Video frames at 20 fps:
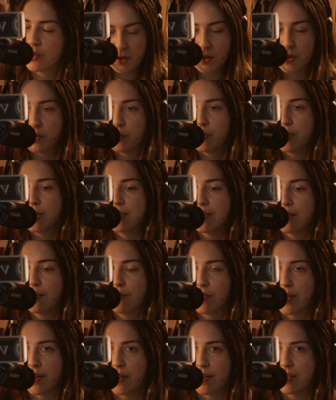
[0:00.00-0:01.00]
who is the
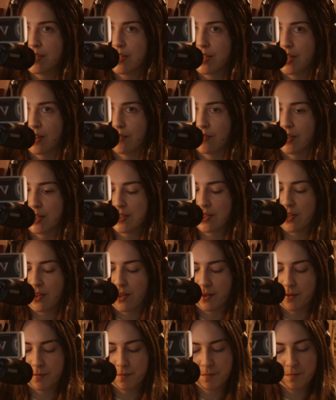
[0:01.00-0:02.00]
fairest of us all?"